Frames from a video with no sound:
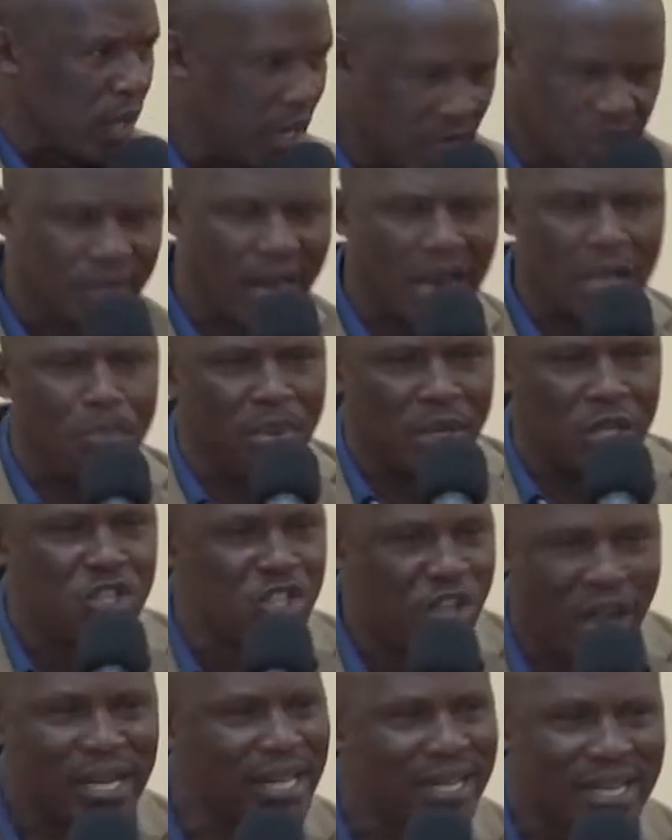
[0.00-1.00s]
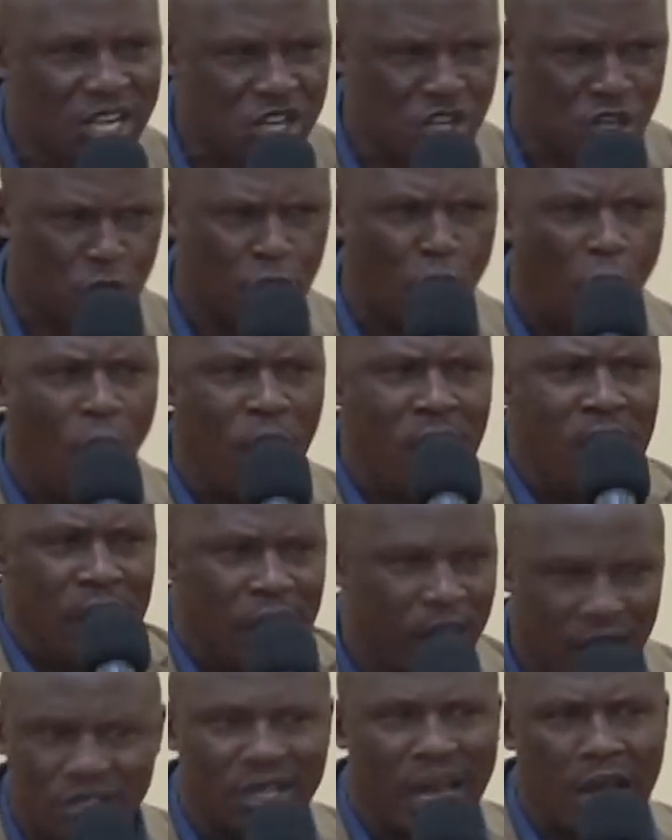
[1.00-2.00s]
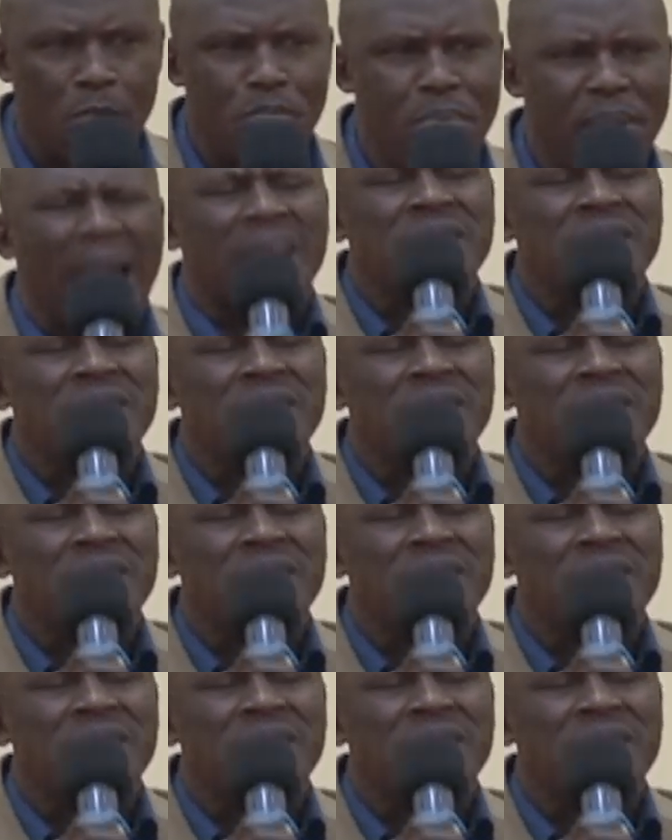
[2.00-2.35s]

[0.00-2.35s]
It can be generational. It can be